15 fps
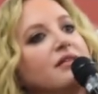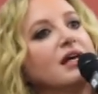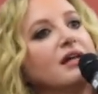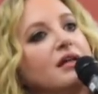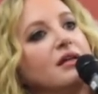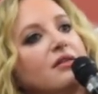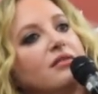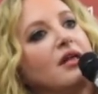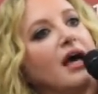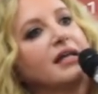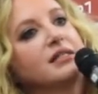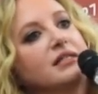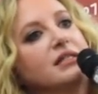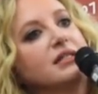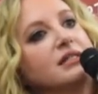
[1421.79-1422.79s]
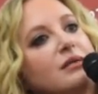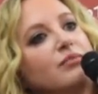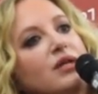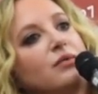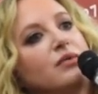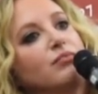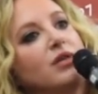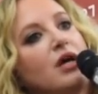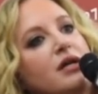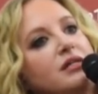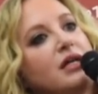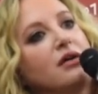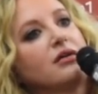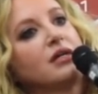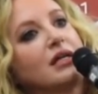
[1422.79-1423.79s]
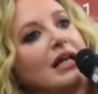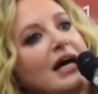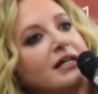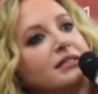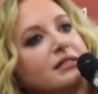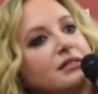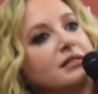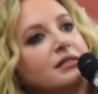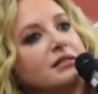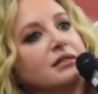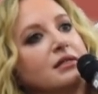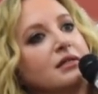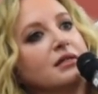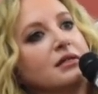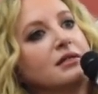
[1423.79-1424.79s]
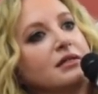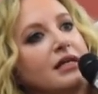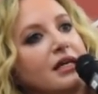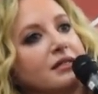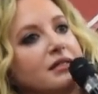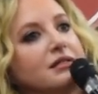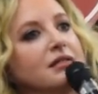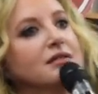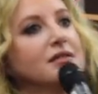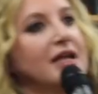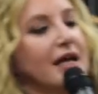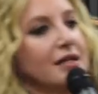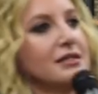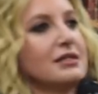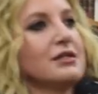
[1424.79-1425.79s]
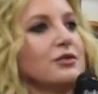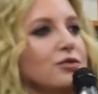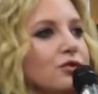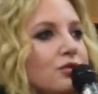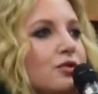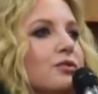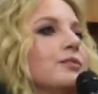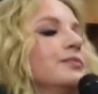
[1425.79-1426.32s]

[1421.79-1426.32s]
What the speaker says: and then I see somebody with blonde hair and glasses. Yes, next. Those two.